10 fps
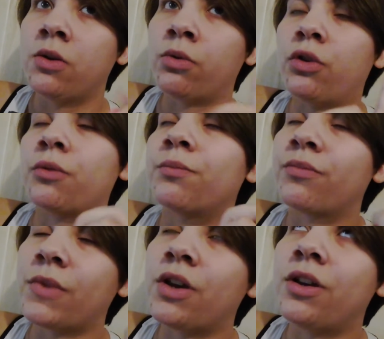Well,
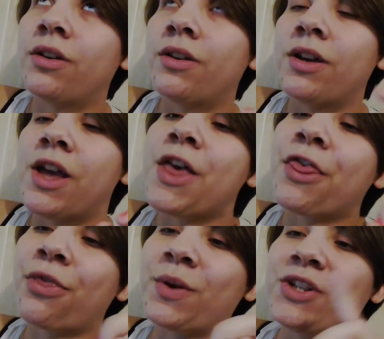
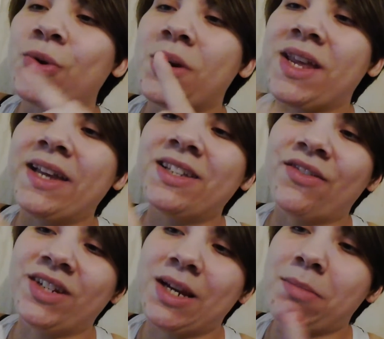
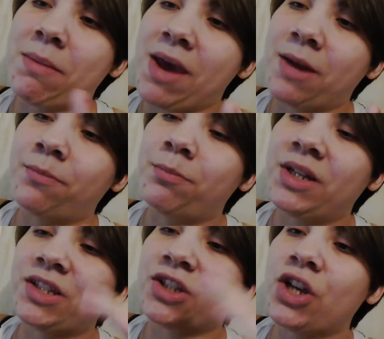32817, my bad.
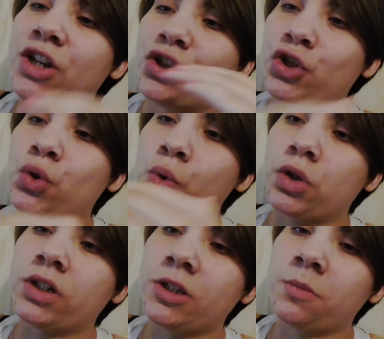That's
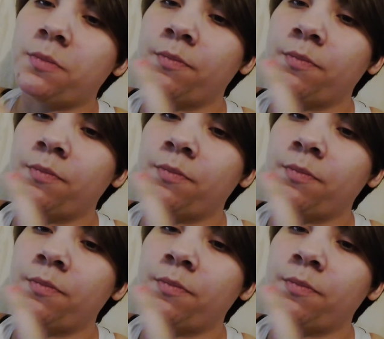underscores.